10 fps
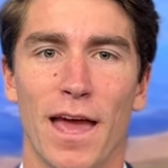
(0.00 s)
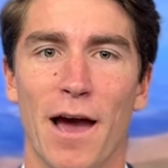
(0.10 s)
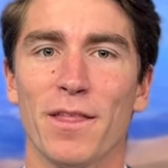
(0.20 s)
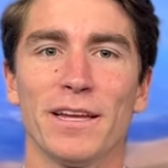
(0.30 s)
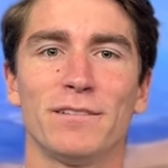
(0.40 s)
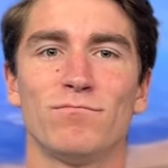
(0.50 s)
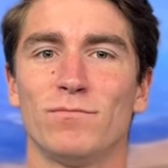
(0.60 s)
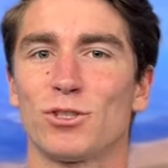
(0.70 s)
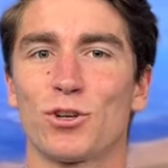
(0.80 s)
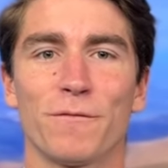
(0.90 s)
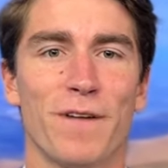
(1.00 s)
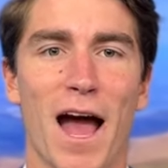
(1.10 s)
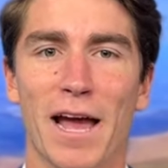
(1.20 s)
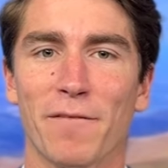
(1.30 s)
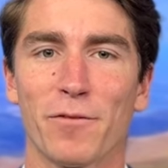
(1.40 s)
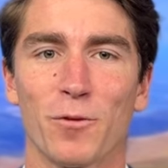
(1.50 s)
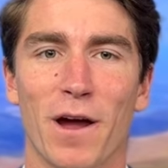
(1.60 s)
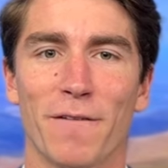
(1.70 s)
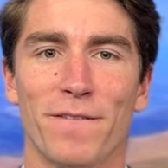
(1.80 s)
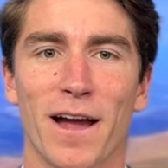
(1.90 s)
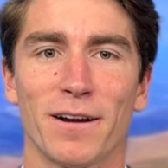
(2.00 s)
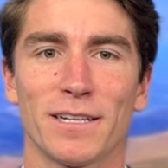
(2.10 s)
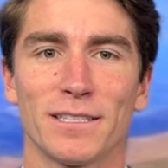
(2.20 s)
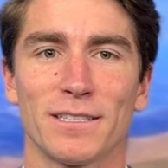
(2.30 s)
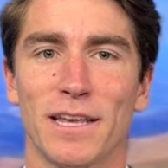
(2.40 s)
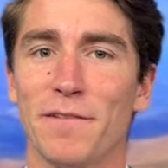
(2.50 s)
How they survive throughout a fire is